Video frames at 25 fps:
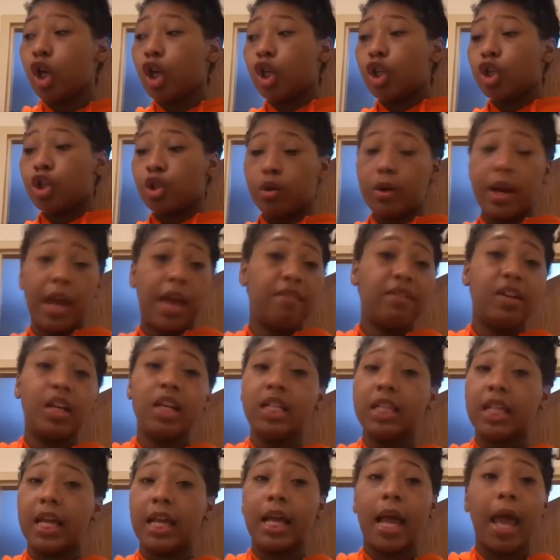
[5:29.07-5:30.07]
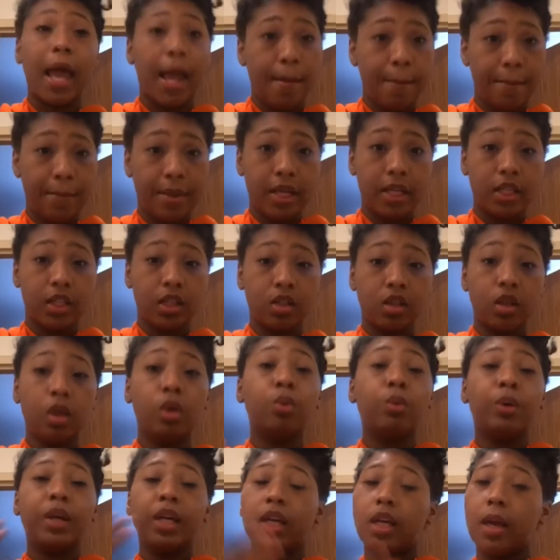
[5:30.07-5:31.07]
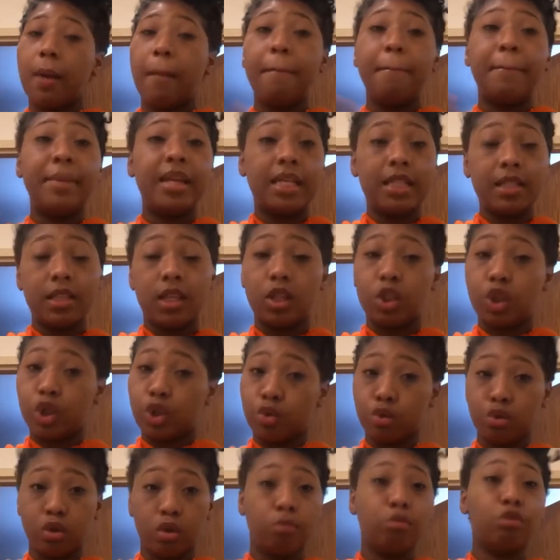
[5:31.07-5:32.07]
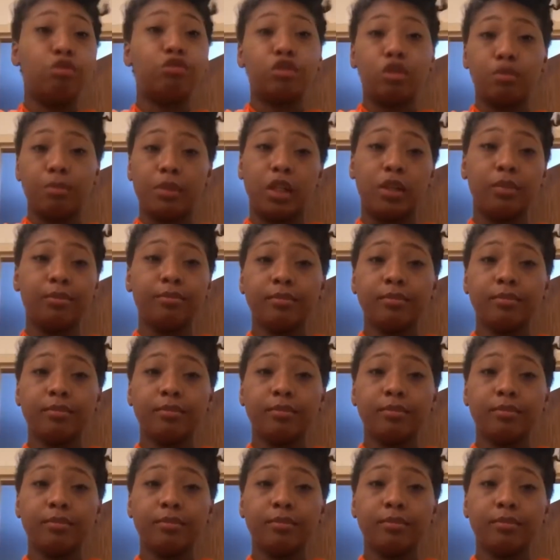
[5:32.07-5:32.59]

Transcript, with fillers: so that if anything happens, we can beat the storm, you feel me?